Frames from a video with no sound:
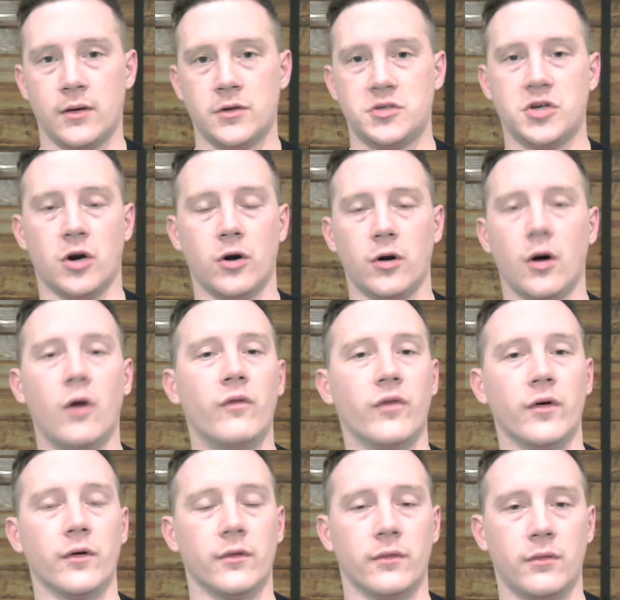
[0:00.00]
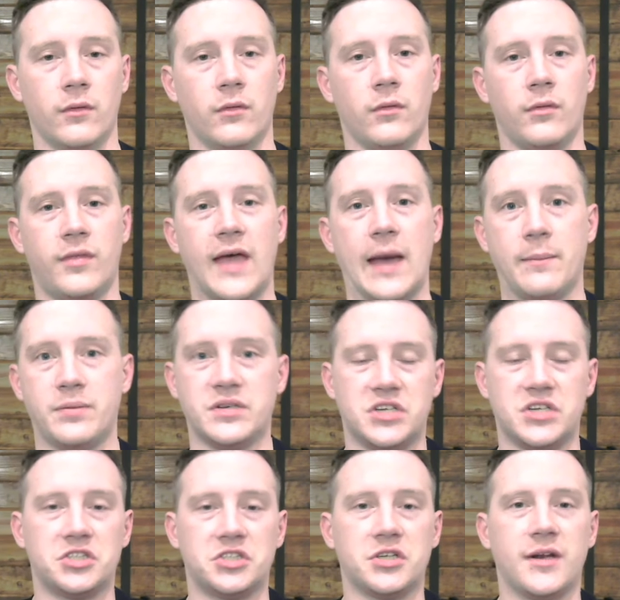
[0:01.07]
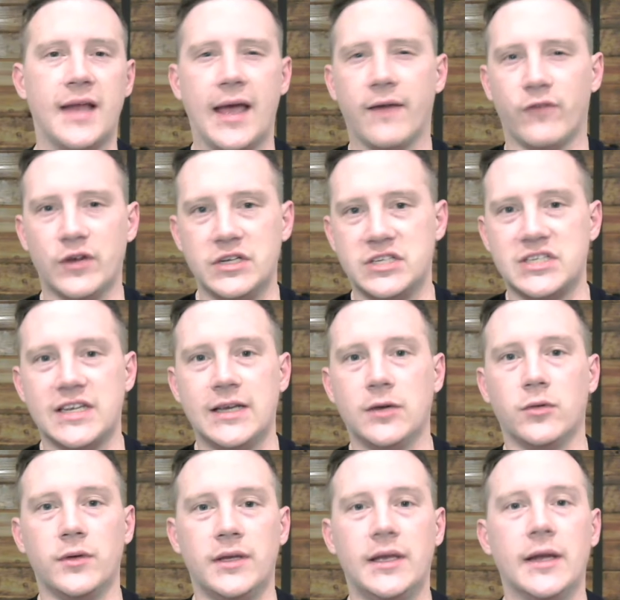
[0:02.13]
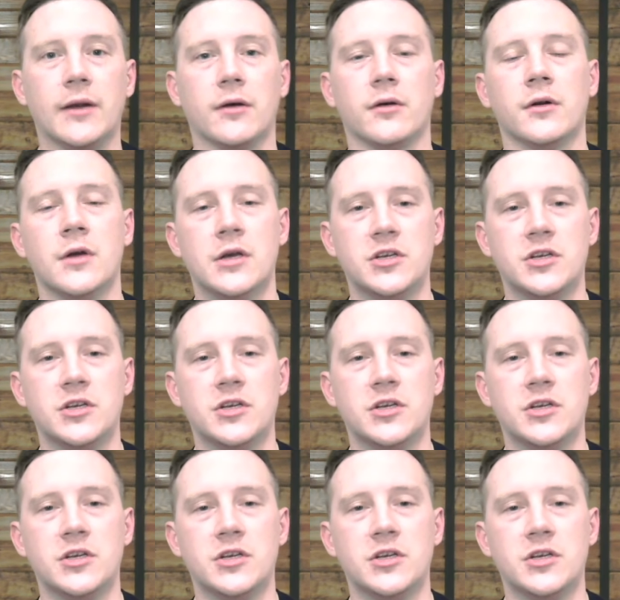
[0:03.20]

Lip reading: turn over that position every single year.